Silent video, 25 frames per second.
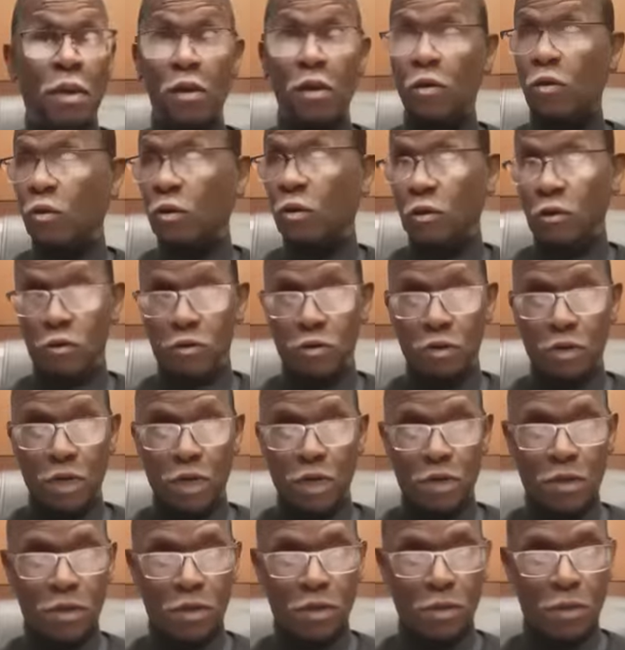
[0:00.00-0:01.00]
maybe I don't
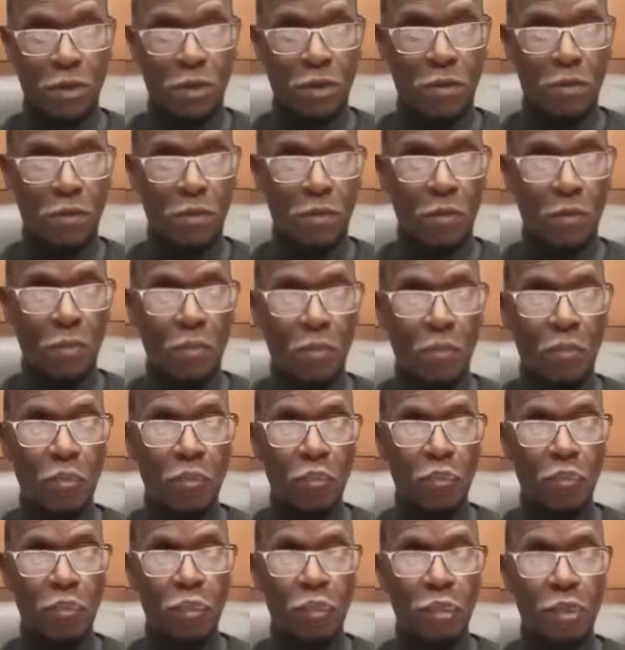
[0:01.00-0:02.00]
understand something.
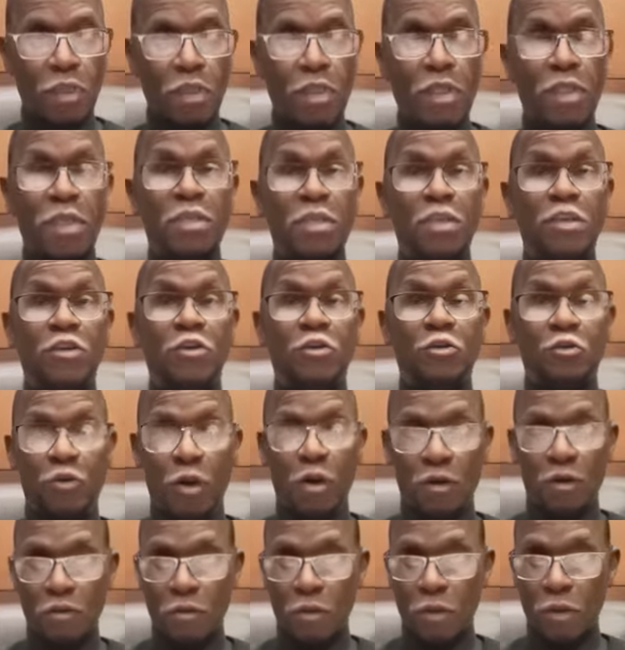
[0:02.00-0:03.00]
This
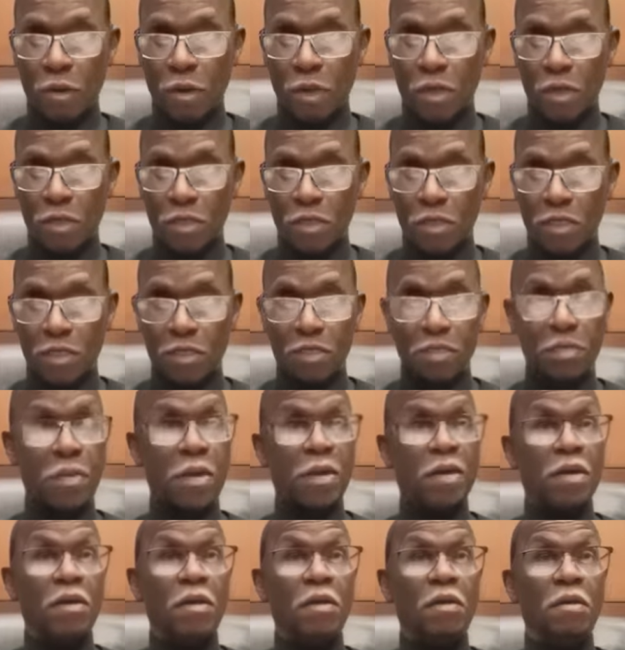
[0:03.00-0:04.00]
is a driving while
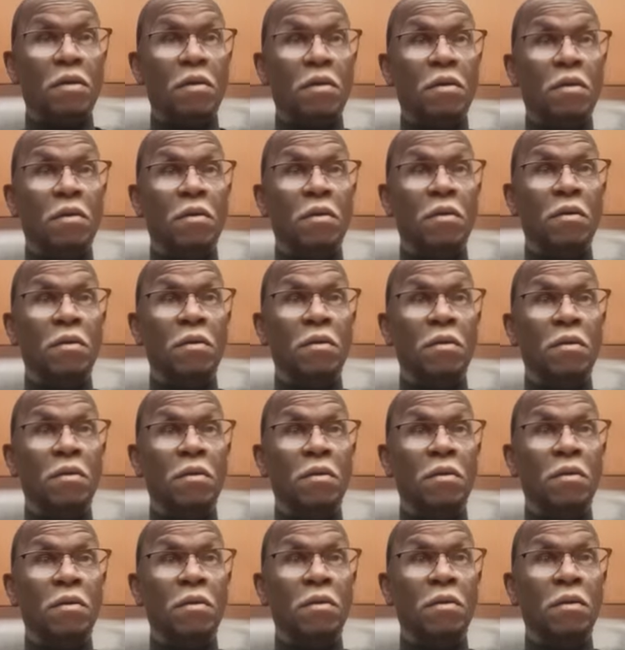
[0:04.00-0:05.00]
license suspended?
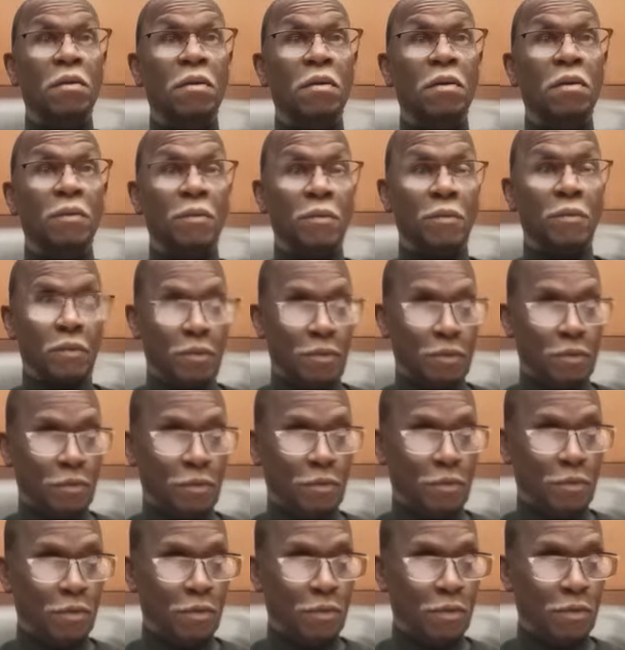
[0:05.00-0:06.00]
That is
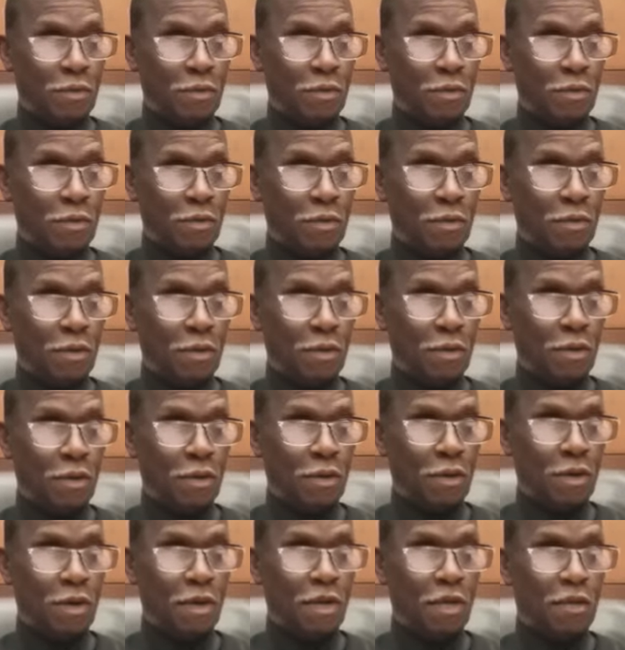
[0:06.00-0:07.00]
correct, Your Honor.
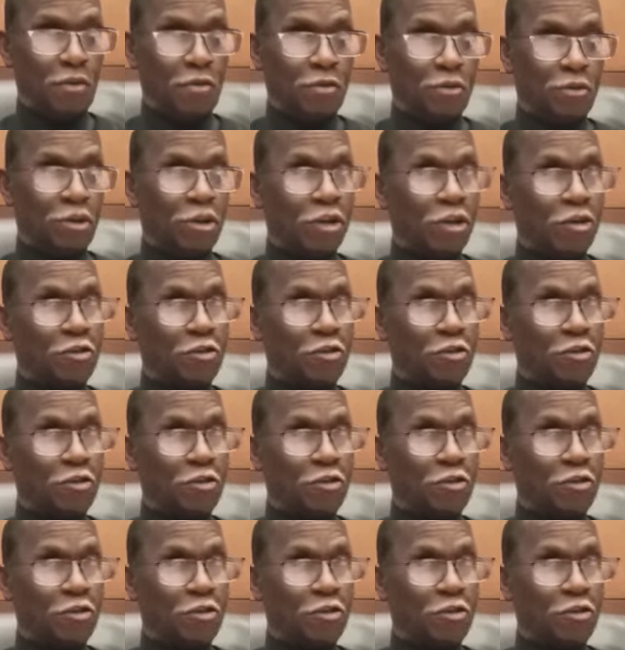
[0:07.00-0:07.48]
Um, and he